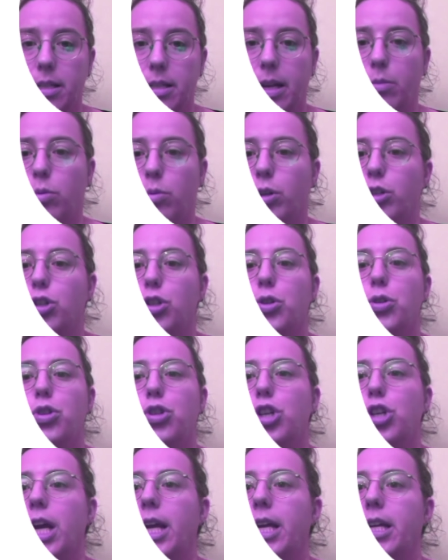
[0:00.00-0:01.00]
want to
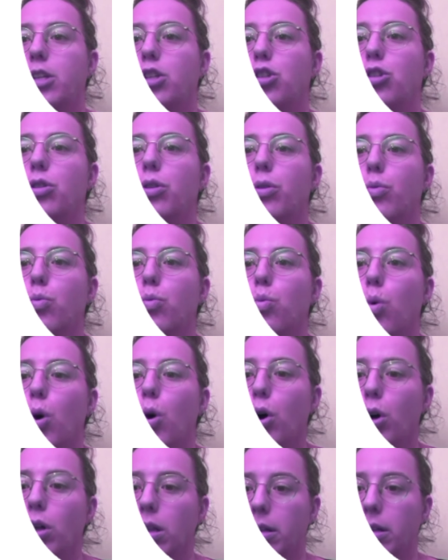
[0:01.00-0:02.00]
change the
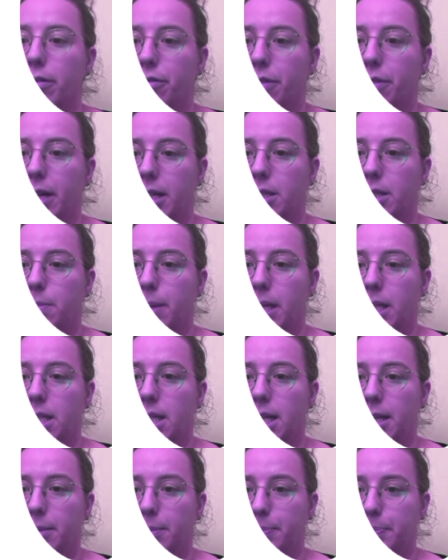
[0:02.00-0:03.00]
whirl effect by 10.